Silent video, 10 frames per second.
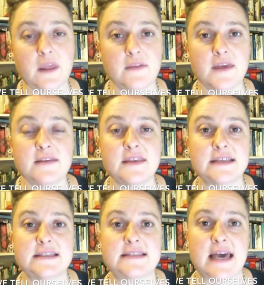The other thing
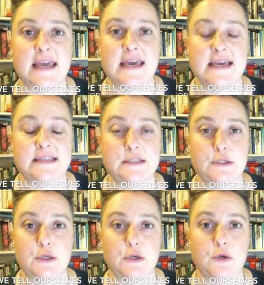to say is
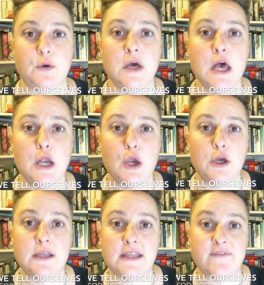to look
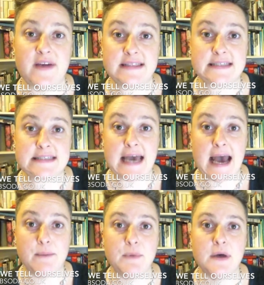at the events tab